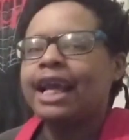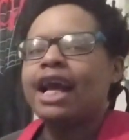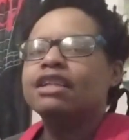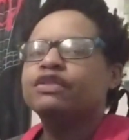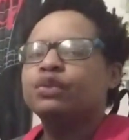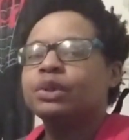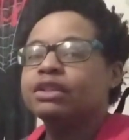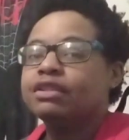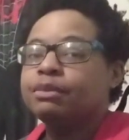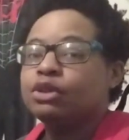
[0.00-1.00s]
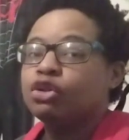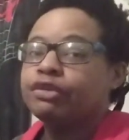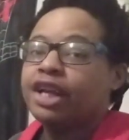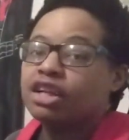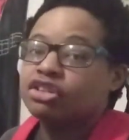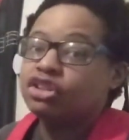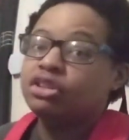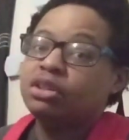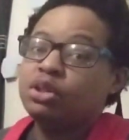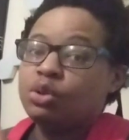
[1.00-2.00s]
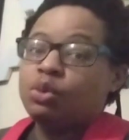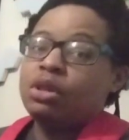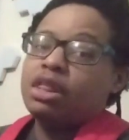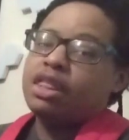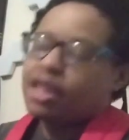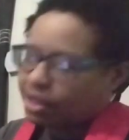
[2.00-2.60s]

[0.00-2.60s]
Guys, if you want to see me do a reaction to